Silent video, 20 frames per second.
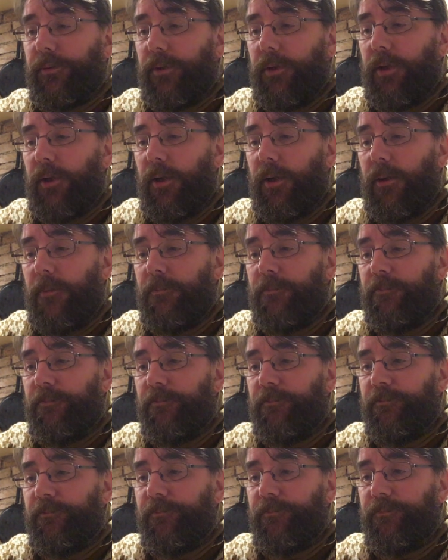um,
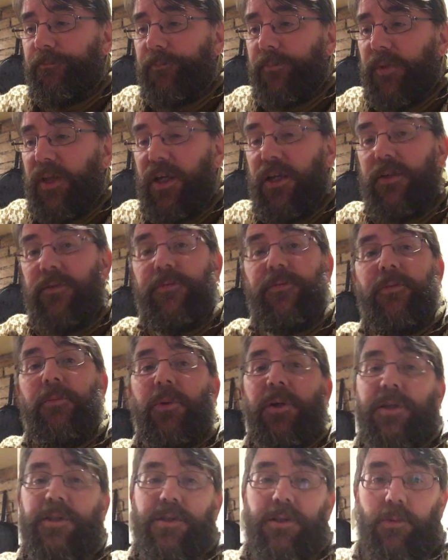
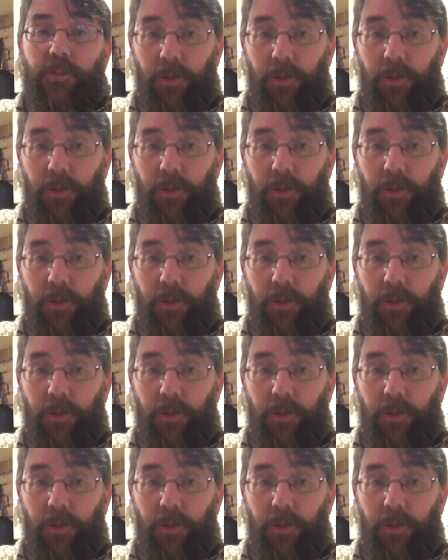infamous,